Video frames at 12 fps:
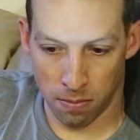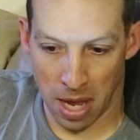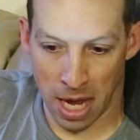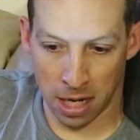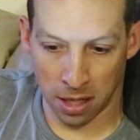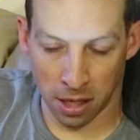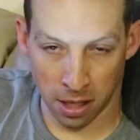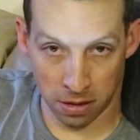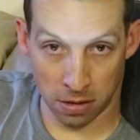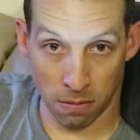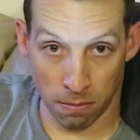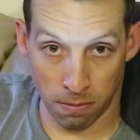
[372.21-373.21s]
made
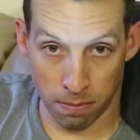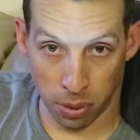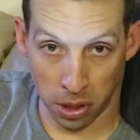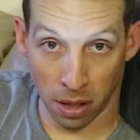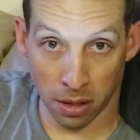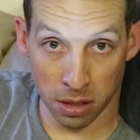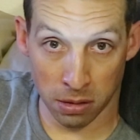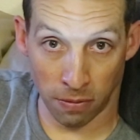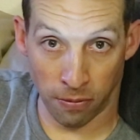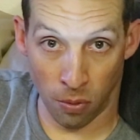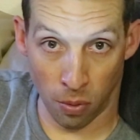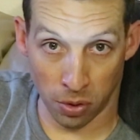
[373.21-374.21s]
custom plugs
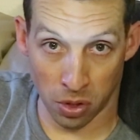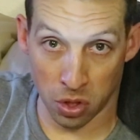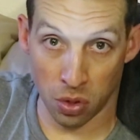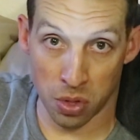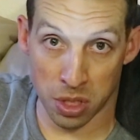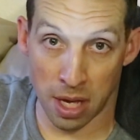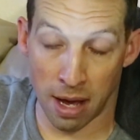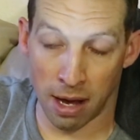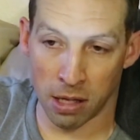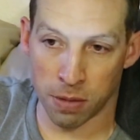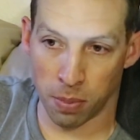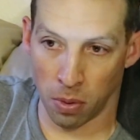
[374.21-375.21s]
for the two
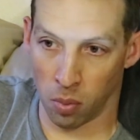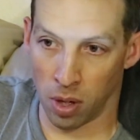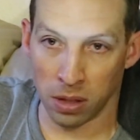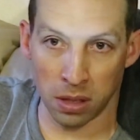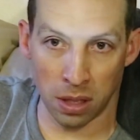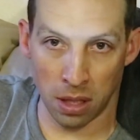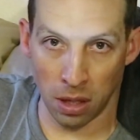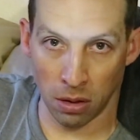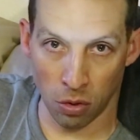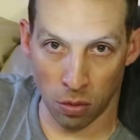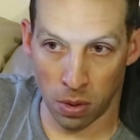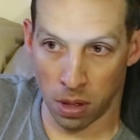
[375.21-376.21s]
sides, but welded the
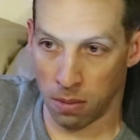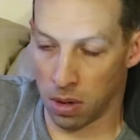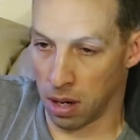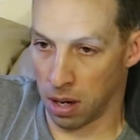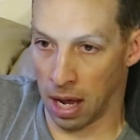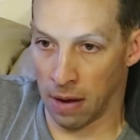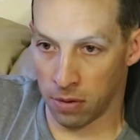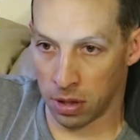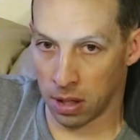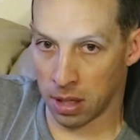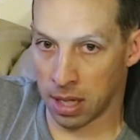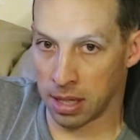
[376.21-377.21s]
aluminum and
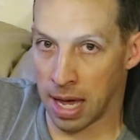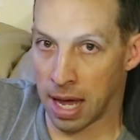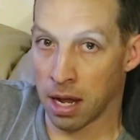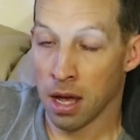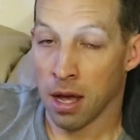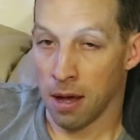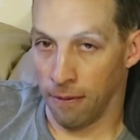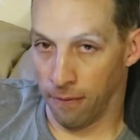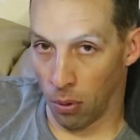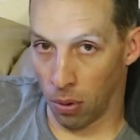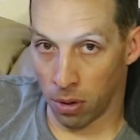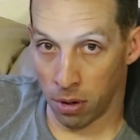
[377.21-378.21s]
everything like that.
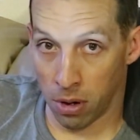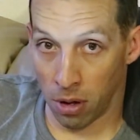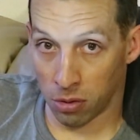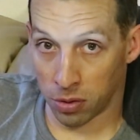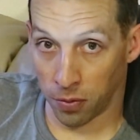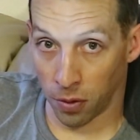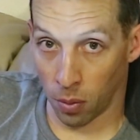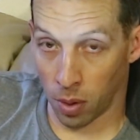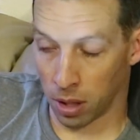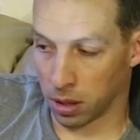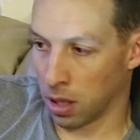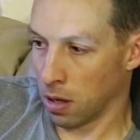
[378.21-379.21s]
$400 for the
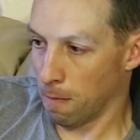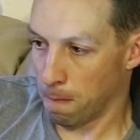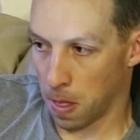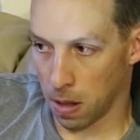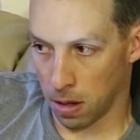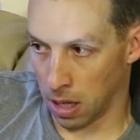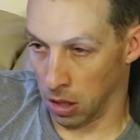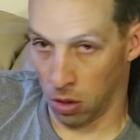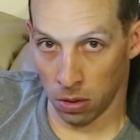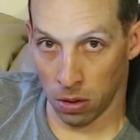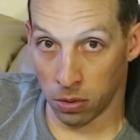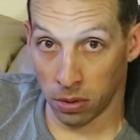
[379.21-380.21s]
welding. In
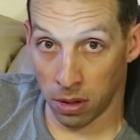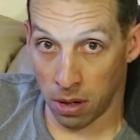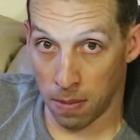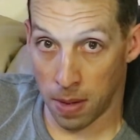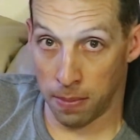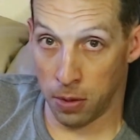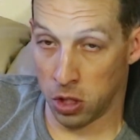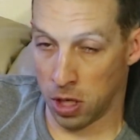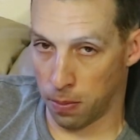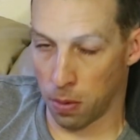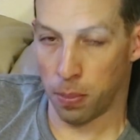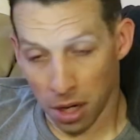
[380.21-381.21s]
your local area, it might be
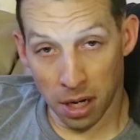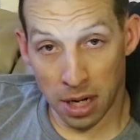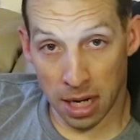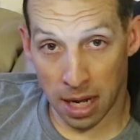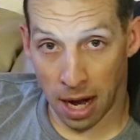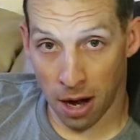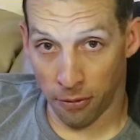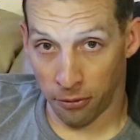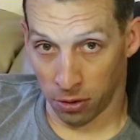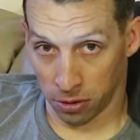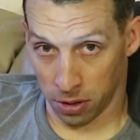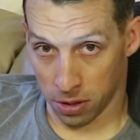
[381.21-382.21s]
cheaper. You're gonna need air
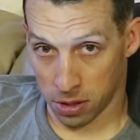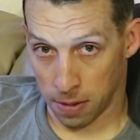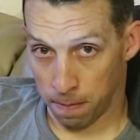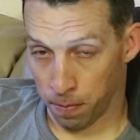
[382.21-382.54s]
filters.